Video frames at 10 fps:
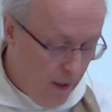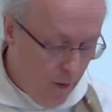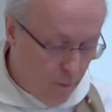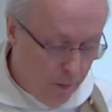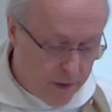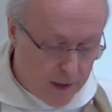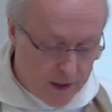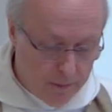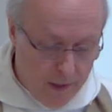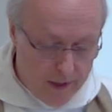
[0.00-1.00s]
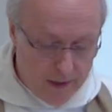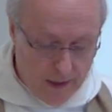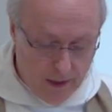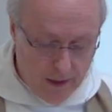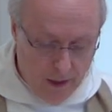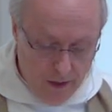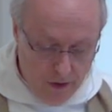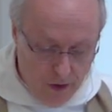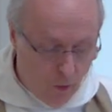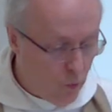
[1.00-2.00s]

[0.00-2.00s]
from suspending the